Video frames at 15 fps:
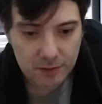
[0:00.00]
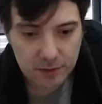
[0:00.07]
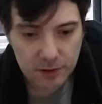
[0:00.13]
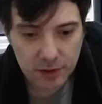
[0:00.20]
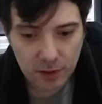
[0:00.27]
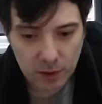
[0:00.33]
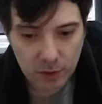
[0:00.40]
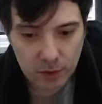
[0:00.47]

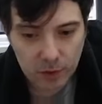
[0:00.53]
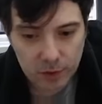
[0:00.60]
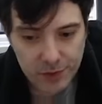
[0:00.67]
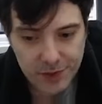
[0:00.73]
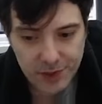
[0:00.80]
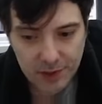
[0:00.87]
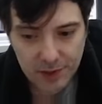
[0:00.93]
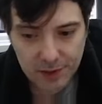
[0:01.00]

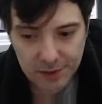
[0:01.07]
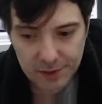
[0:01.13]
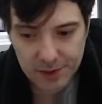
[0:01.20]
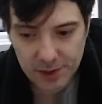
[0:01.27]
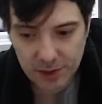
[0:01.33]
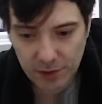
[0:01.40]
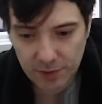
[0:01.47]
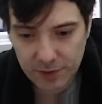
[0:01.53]
who's a
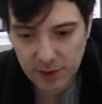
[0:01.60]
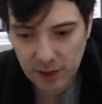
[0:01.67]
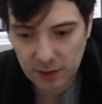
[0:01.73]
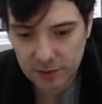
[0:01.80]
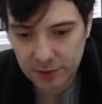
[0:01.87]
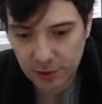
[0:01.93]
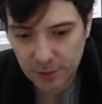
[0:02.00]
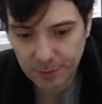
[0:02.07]
senior FDA
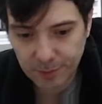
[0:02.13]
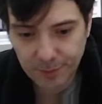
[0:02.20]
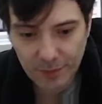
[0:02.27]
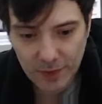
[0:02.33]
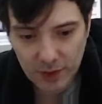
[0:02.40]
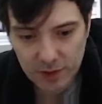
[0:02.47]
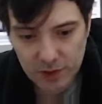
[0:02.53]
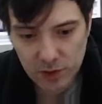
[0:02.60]
leader.
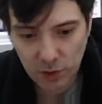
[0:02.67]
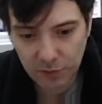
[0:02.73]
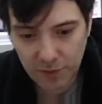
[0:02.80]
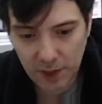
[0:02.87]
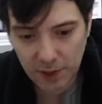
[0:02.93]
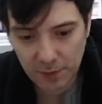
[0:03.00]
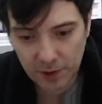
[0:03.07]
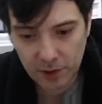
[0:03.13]

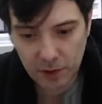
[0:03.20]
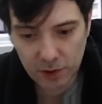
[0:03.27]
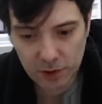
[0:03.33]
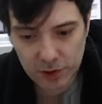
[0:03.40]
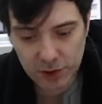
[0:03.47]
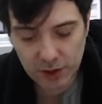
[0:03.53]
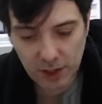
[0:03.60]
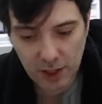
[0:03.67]
SoFi,
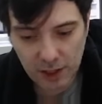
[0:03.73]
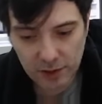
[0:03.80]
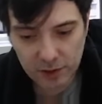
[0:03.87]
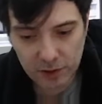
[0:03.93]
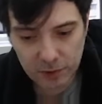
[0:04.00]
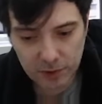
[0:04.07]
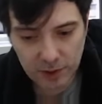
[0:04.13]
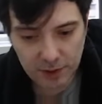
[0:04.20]
Recursion,
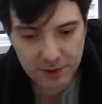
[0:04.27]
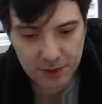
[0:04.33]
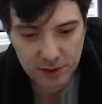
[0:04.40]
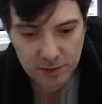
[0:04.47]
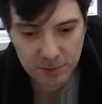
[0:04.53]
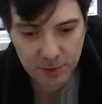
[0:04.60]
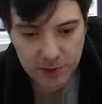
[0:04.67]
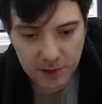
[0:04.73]
IonQ down
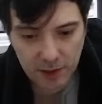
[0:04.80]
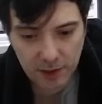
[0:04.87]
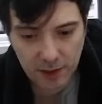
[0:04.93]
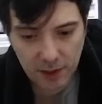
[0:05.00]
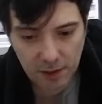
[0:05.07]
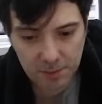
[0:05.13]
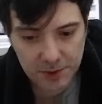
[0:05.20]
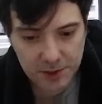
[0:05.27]
6%.
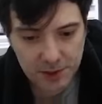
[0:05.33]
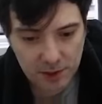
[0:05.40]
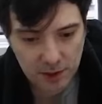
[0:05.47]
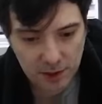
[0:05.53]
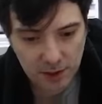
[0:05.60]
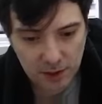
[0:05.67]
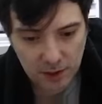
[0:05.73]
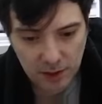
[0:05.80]

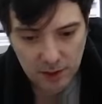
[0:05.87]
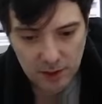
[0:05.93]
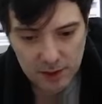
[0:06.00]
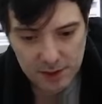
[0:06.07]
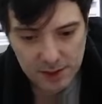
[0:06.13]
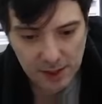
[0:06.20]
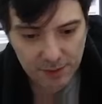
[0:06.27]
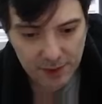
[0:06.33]
Amazon,
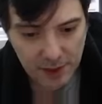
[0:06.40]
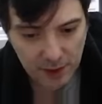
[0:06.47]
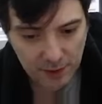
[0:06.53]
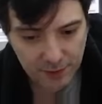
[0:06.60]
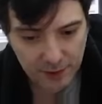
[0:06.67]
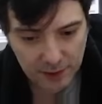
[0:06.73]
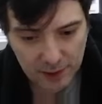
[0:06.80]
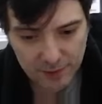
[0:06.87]

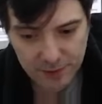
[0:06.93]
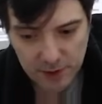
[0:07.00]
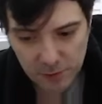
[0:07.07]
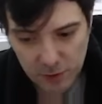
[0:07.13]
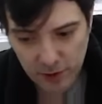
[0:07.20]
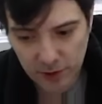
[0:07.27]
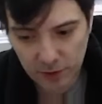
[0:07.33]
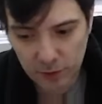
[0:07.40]
SoundHound, and Lifetime
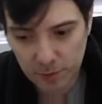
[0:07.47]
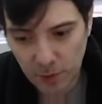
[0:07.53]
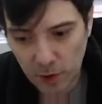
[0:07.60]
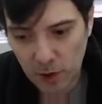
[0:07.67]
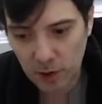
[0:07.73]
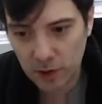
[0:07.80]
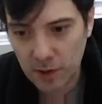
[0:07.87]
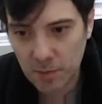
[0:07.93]
Trading Group
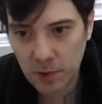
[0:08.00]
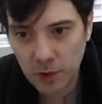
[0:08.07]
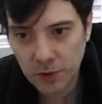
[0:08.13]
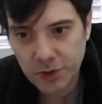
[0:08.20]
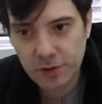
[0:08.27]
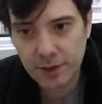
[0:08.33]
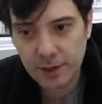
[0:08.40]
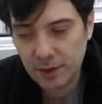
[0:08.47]
all on the
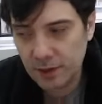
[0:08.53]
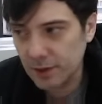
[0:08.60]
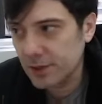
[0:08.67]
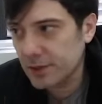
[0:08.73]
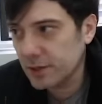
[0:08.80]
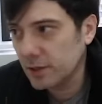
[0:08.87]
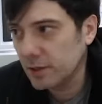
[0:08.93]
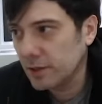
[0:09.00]
most traded
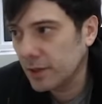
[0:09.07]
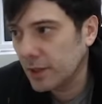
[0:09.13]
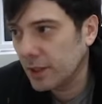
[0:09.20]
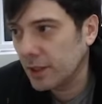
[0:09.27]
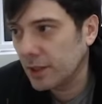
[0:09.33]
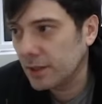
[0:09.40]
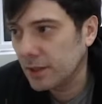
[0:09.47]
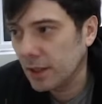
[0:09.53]
list here
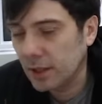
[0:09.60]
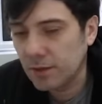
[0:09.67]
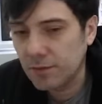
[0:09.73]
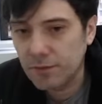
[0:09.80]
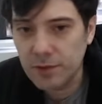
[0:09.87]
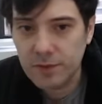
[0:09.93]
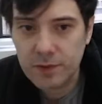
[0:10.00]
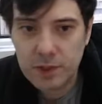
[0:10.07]
at
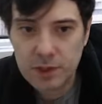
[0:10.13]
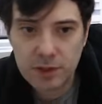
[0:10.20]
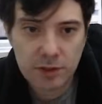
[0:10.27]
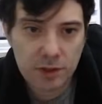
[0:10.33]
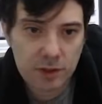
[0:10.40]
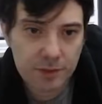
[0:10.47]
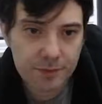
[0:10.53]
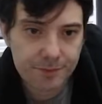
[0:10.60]

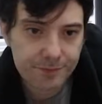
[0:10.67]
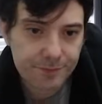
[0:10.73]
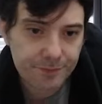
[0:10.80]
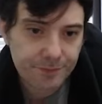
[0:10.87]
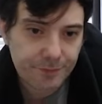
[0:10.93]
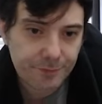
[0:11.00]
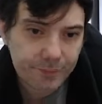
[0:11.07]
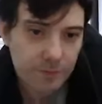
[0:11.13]
9:15.
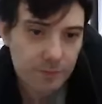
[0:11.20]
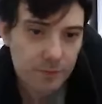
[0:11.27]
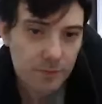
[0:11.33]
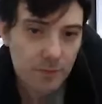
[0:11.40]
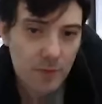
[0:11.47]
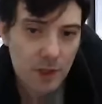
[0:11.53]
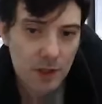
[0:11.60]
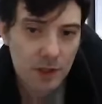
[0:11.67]

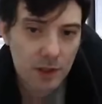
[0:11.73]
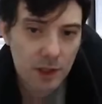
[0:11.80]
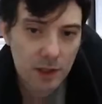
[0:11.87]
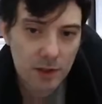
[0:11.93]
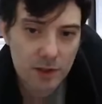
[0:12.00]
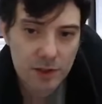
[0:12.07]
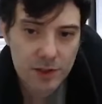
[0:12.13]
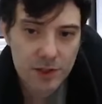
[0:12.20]

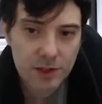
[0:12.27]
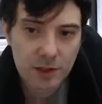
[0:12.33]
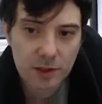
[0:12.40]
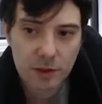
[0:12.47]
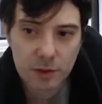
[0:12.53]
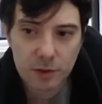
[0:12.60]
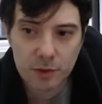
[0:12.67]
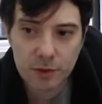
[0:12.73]
Gainers
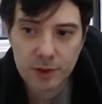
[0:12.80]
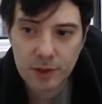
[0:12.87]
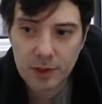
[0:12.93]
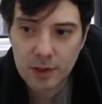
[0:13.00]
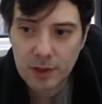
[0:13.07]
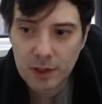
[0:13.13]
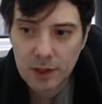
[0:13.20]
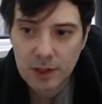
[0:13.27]
include
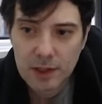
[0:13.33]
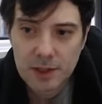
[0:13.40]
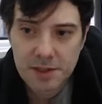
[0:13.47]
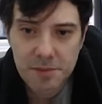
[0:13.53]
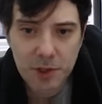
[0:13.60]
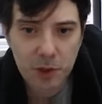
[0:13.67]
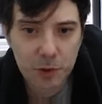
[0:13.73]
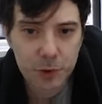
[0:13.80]

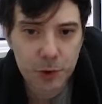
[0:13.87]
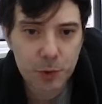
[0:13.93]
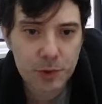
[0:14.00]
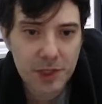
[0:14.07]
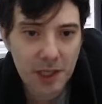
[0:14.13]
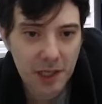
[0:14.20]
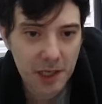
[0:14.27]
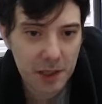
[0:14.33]
something called
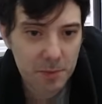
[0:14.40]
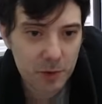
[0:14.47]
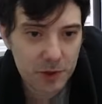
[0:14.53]
UTime,